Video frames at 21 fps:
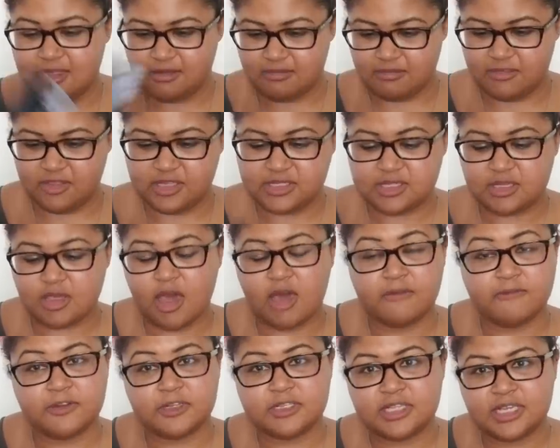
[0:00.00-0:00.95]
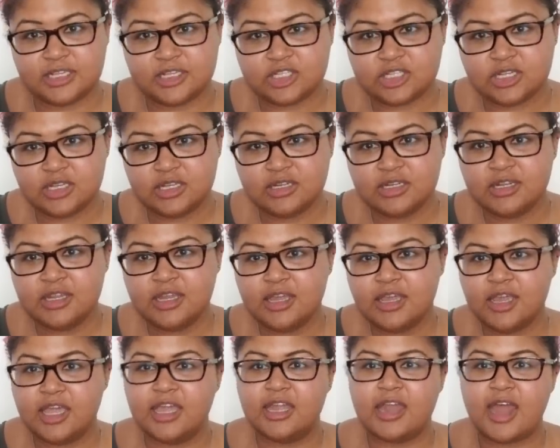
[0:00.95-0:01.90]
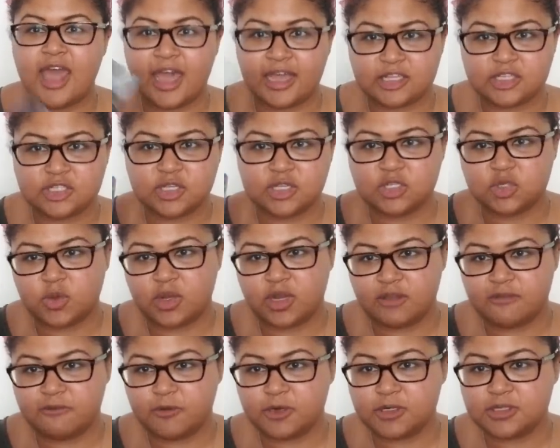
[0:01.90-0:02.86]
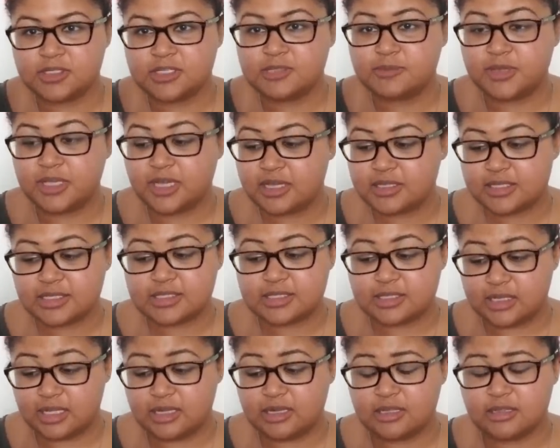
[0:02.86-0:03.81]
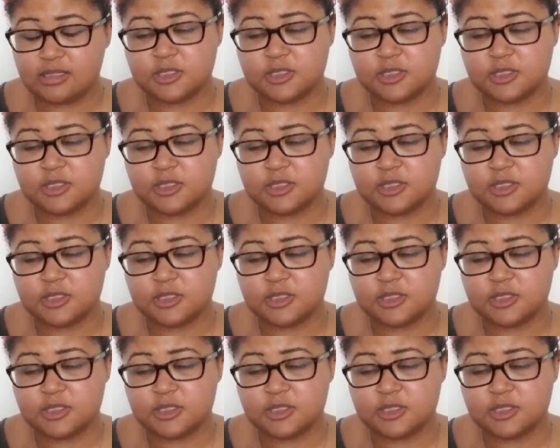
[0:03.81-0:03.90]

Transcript: this confrontation and actually joining forces because it's needed.